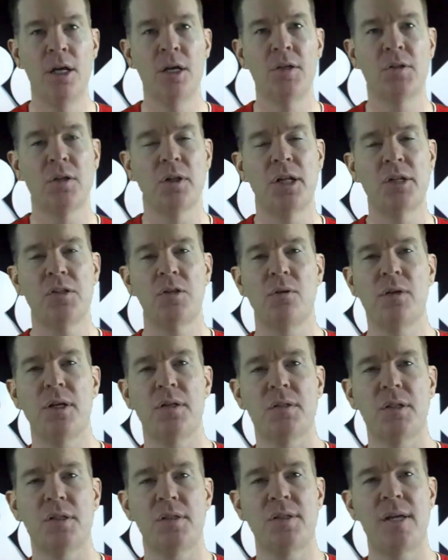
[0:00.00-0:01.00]
So let's do
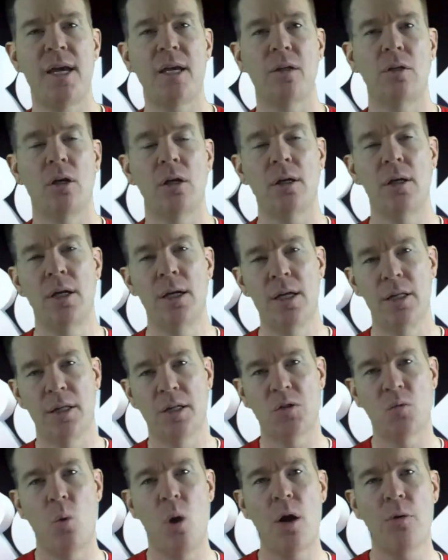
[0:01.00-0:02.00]
this. Let's take a look.
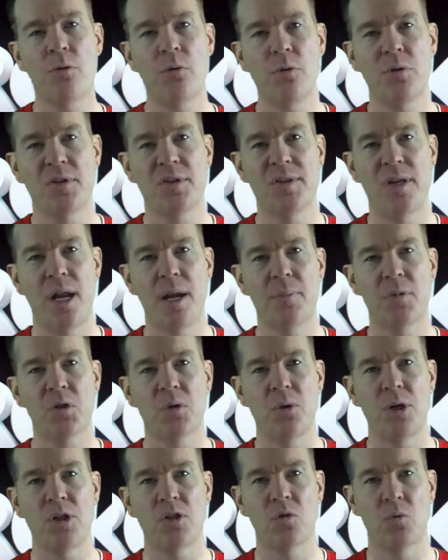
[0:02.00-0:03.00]
Let's walk through the setup
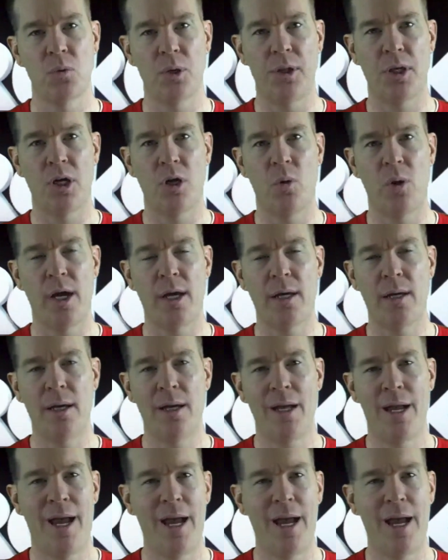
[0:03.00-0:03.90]
screens really quick